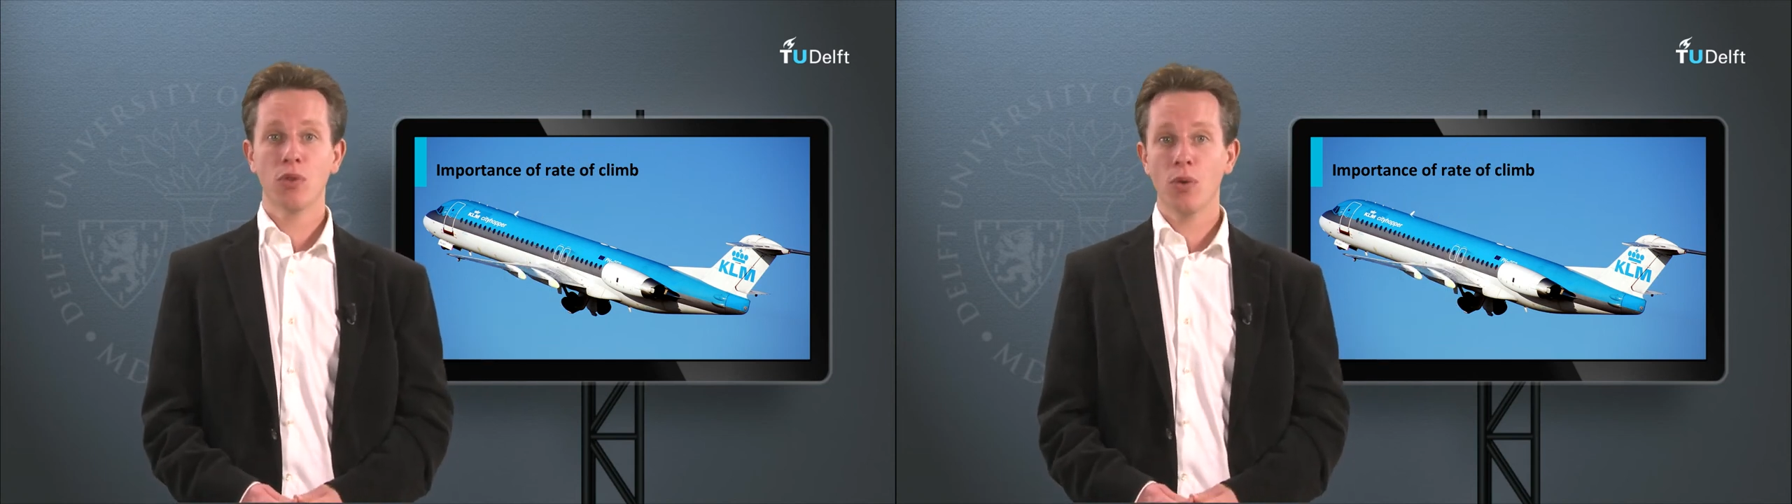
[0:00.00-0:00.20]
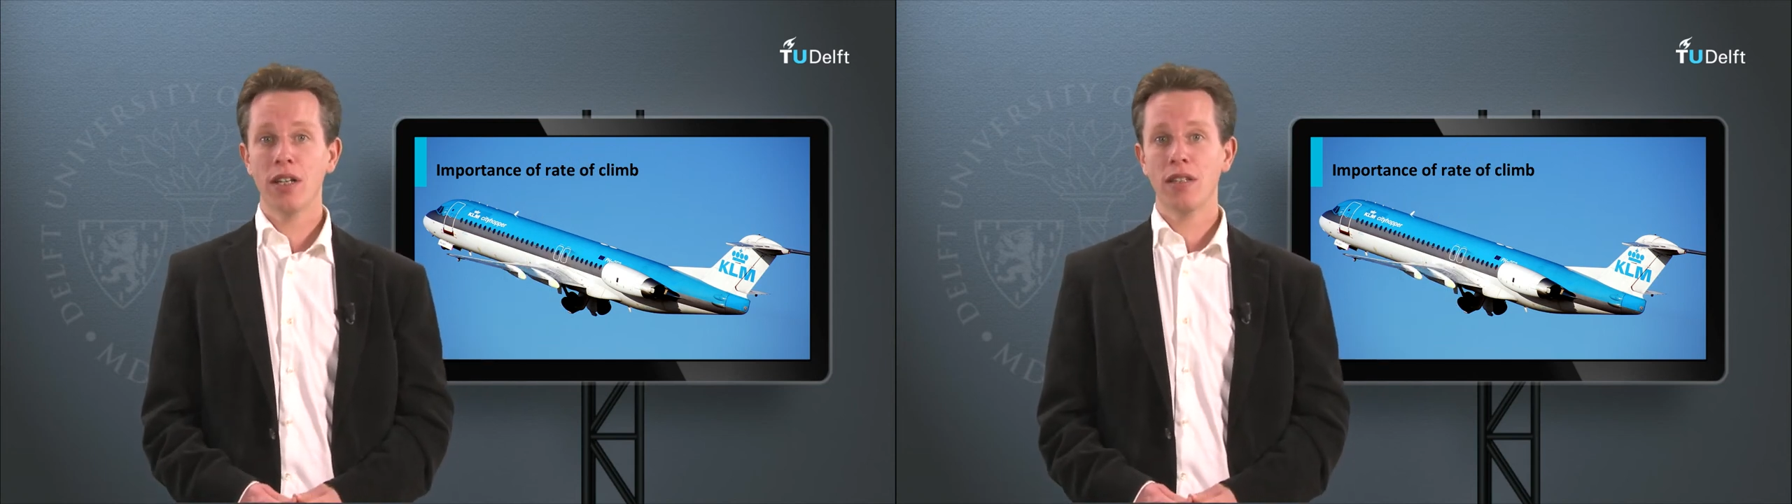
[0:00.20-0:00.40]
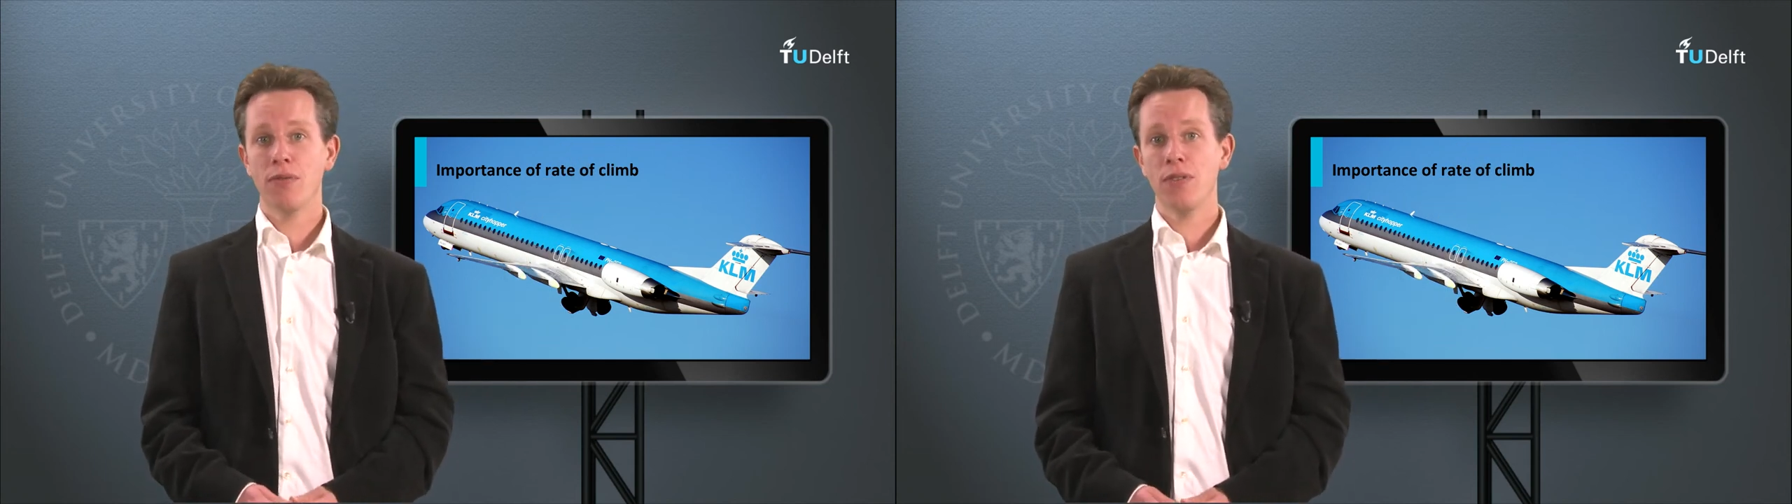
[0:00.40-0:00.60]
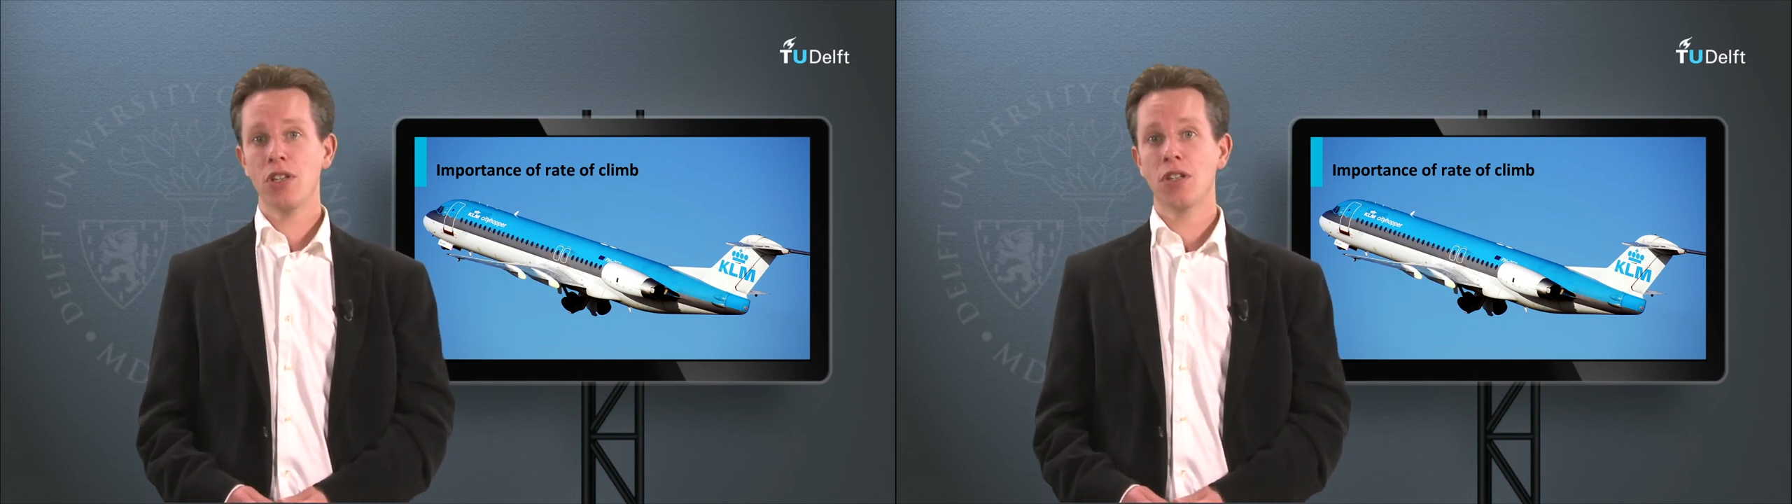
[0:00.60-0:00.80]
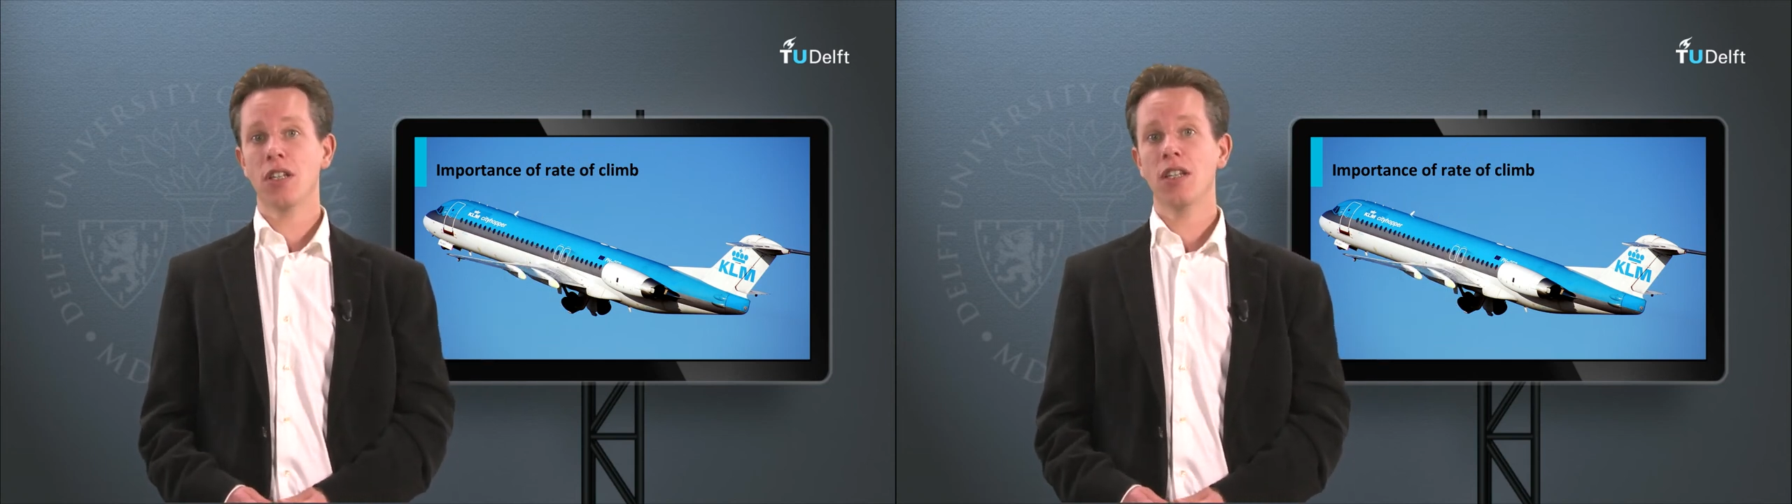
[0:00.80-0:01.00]
quite
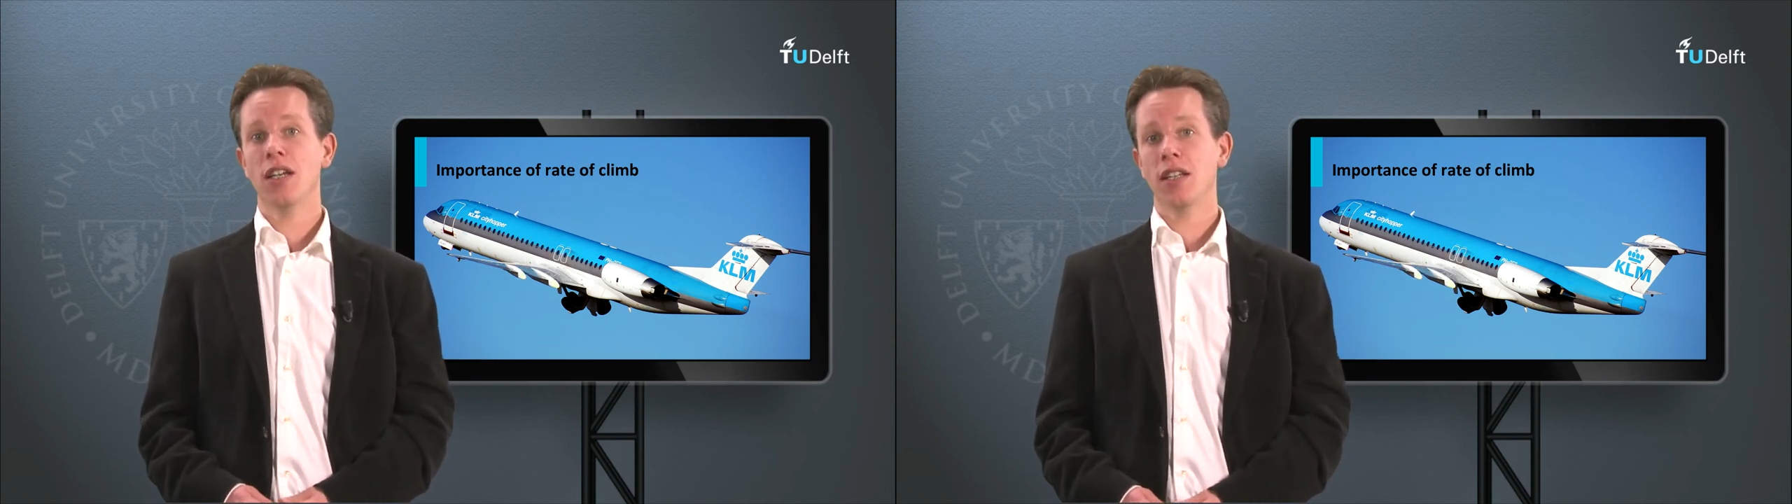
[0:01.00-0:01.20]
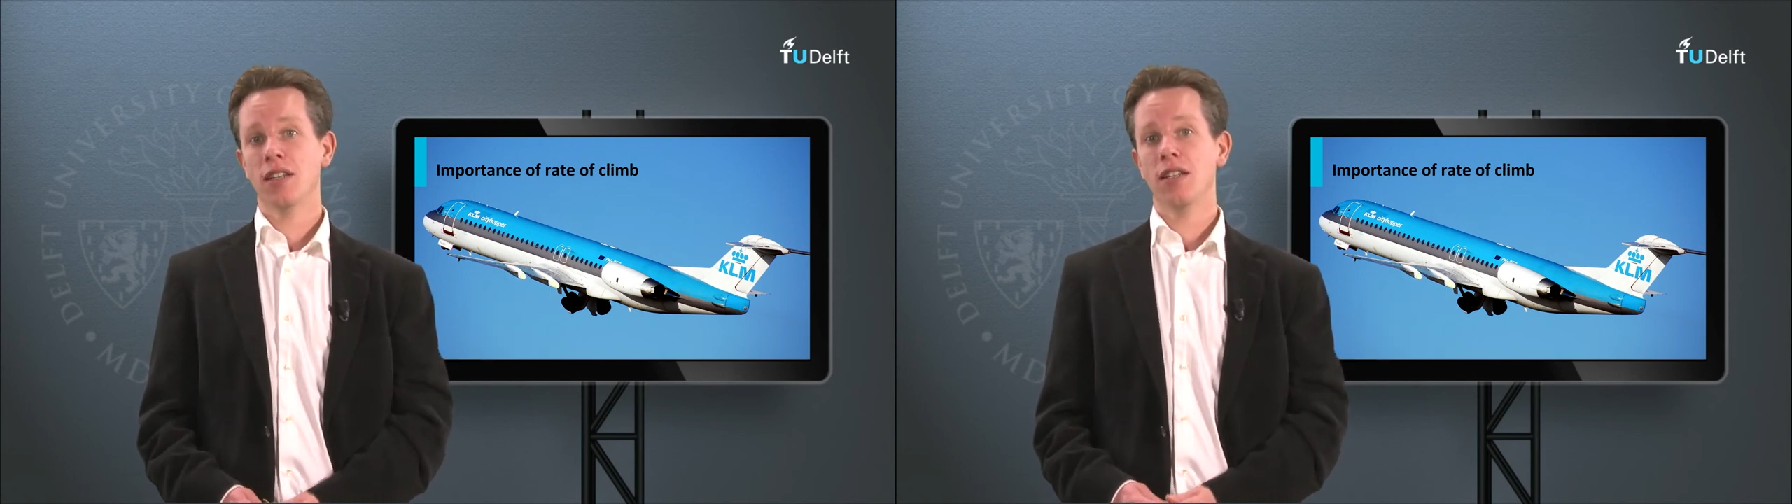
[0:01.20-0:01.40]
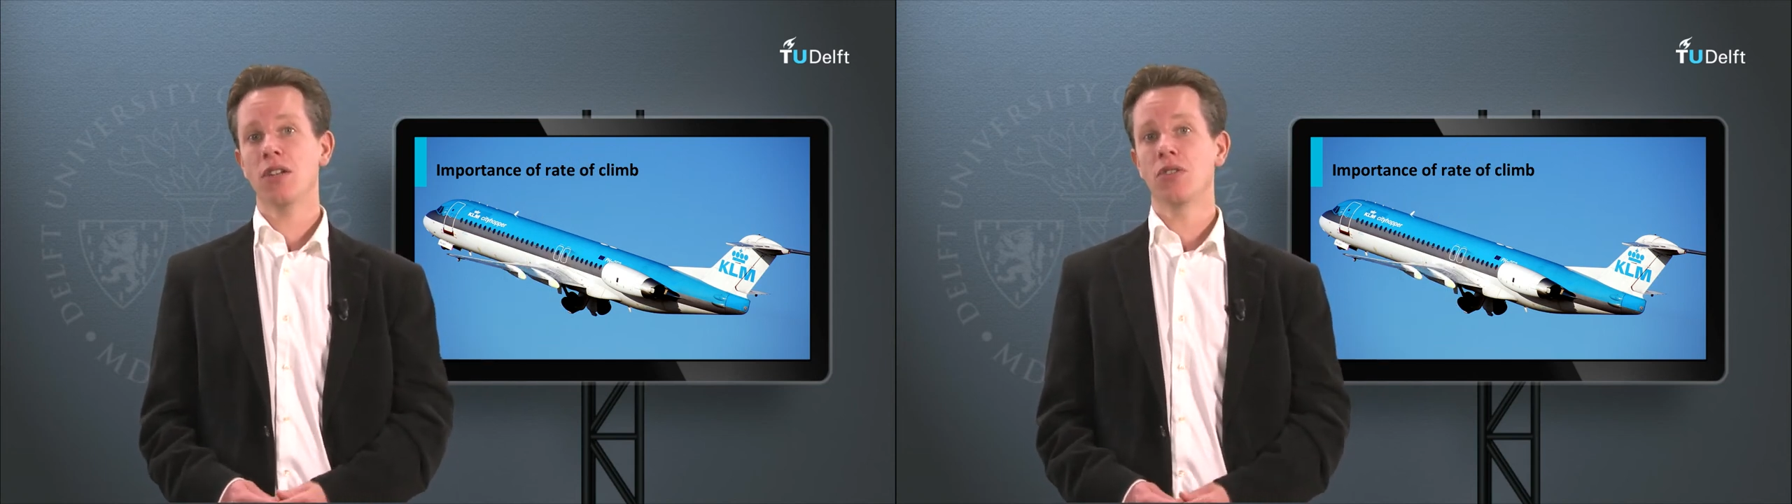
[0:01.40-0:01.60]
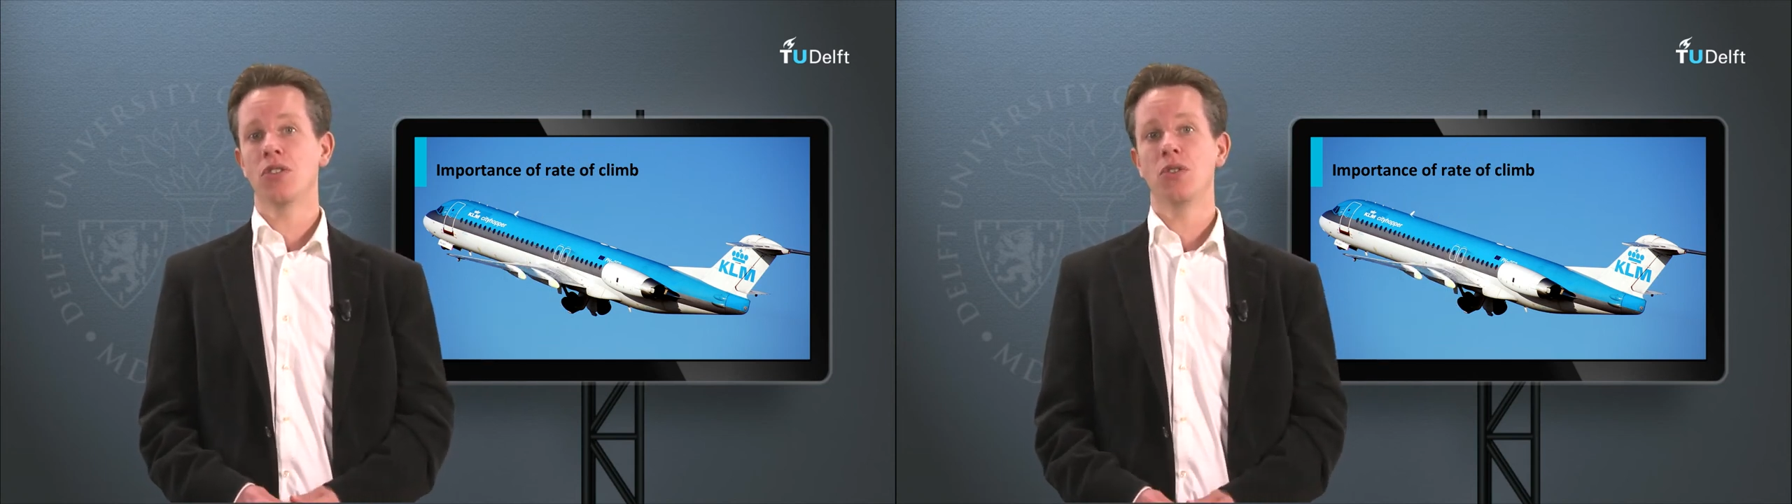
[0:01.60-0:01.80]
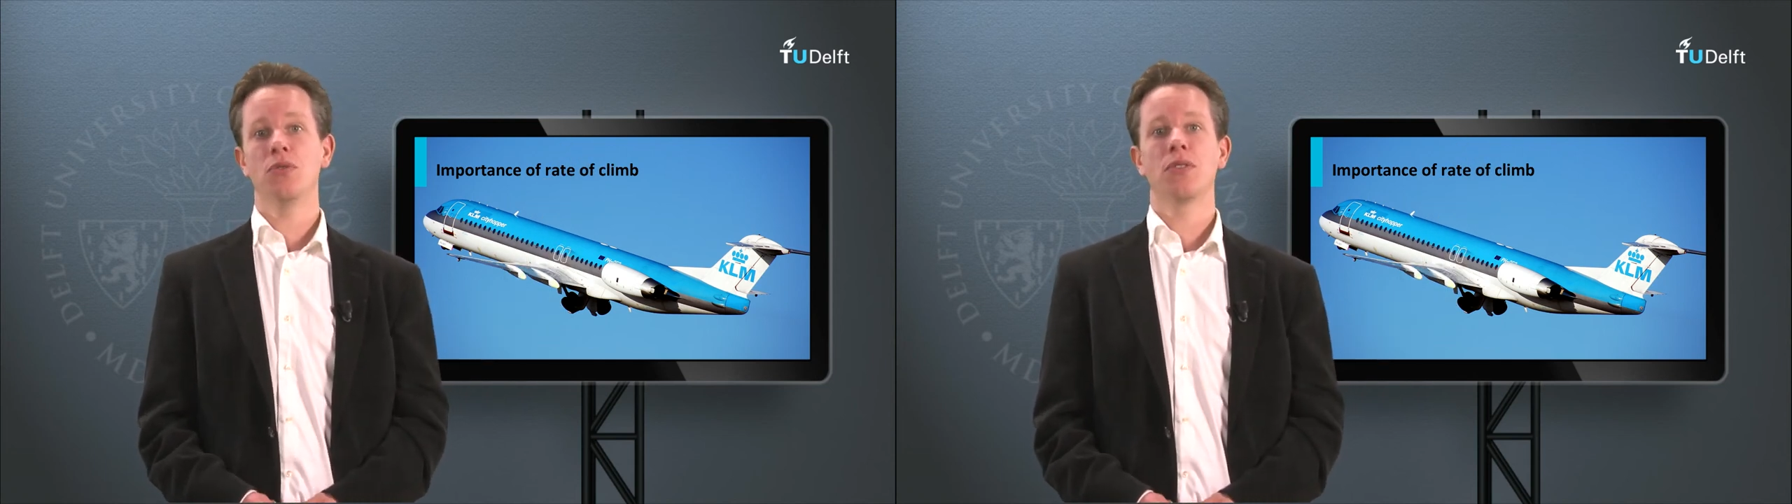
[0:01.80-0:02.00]
efficiently at that
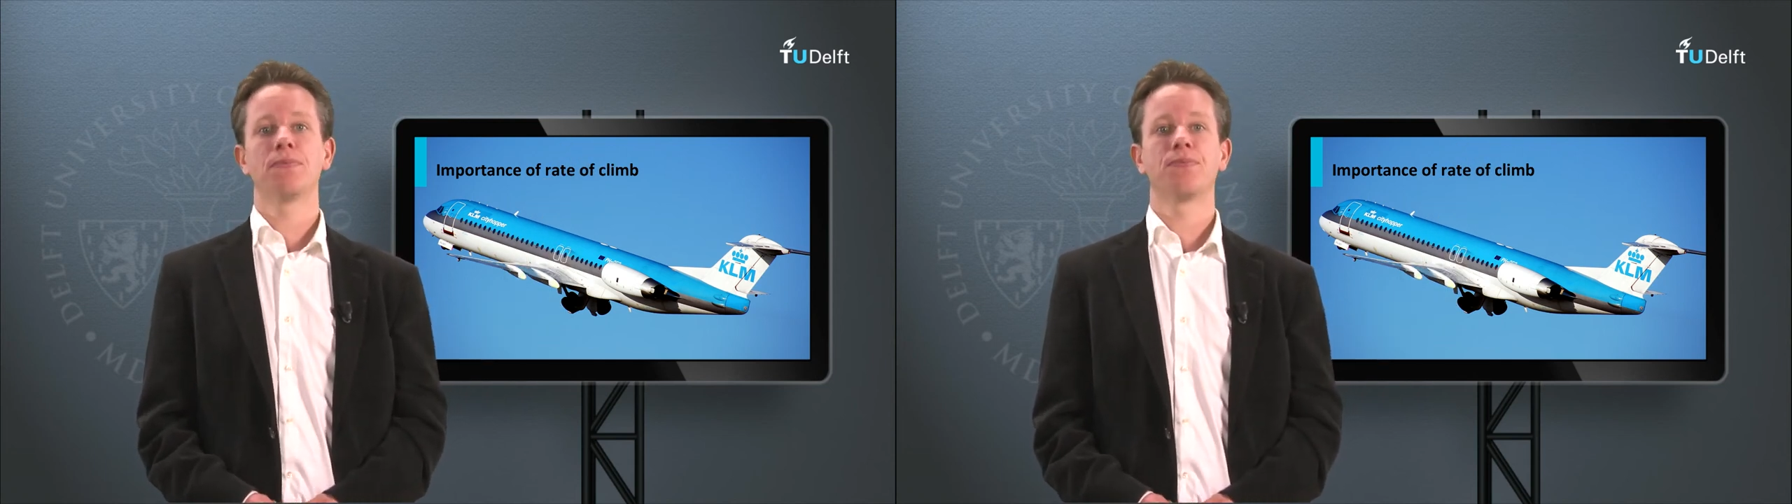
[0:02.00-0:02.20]
altitude.